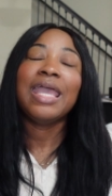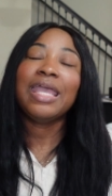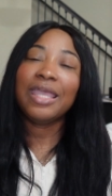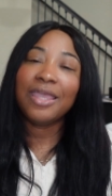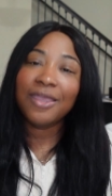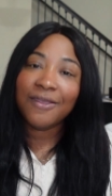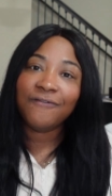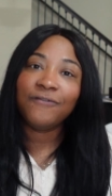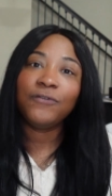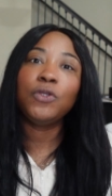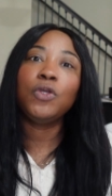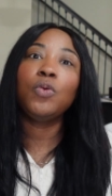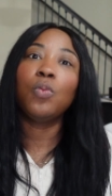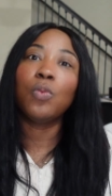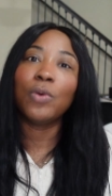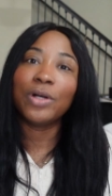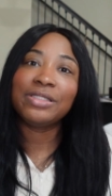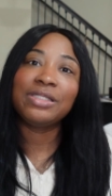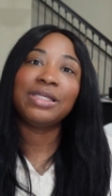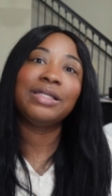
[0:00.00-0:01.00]
If you
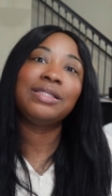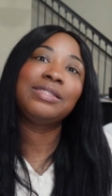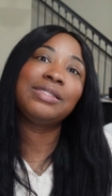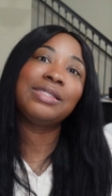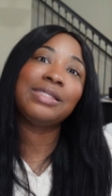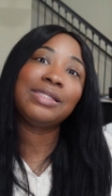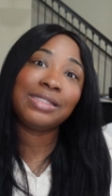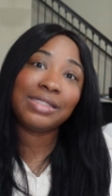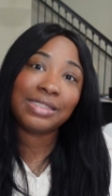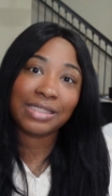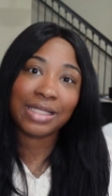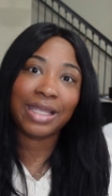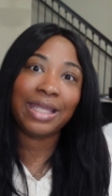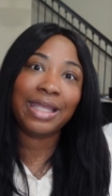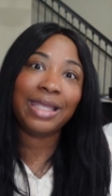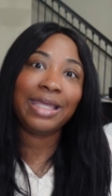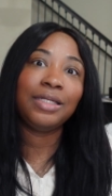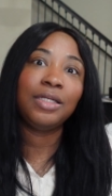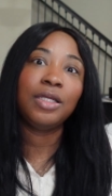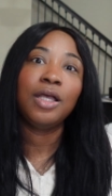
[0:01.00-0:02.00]
want to
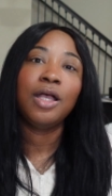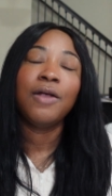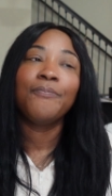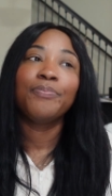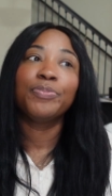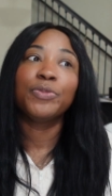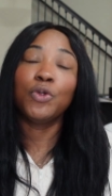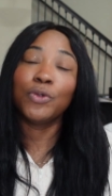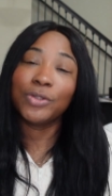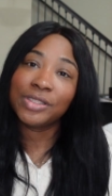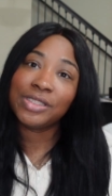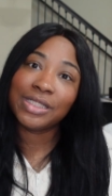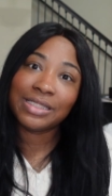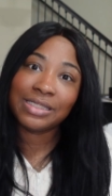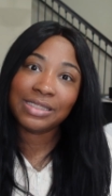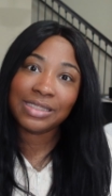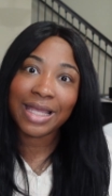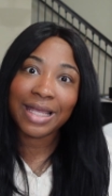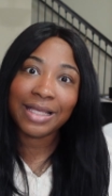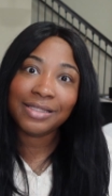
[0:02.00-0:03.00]
sustain your
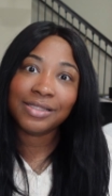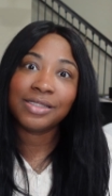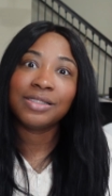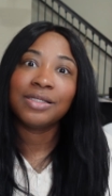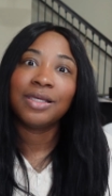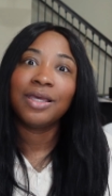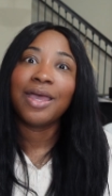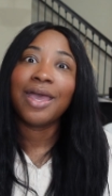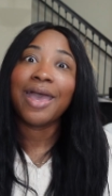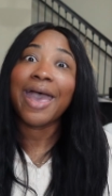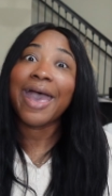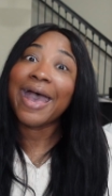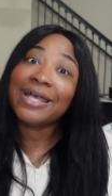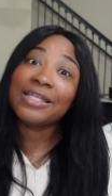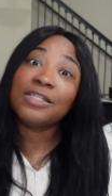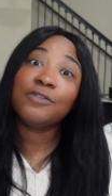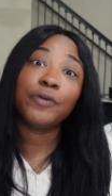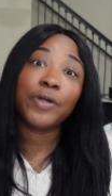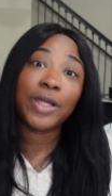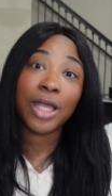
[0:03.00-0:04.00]
success,
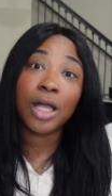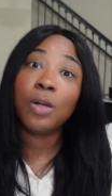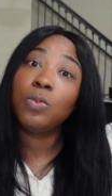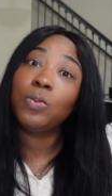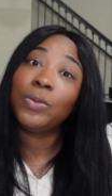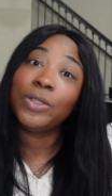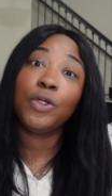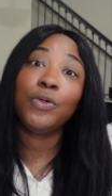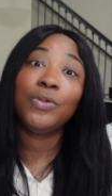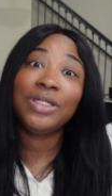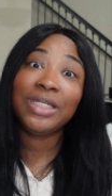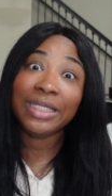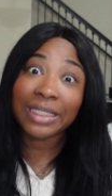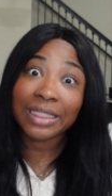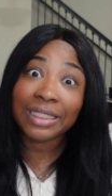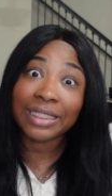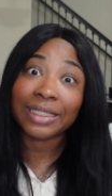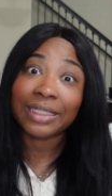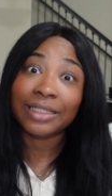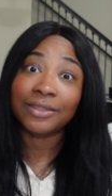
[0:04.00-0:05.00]
Ask for help when you
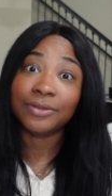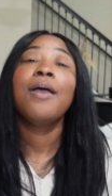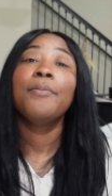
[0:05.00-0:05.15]
need it.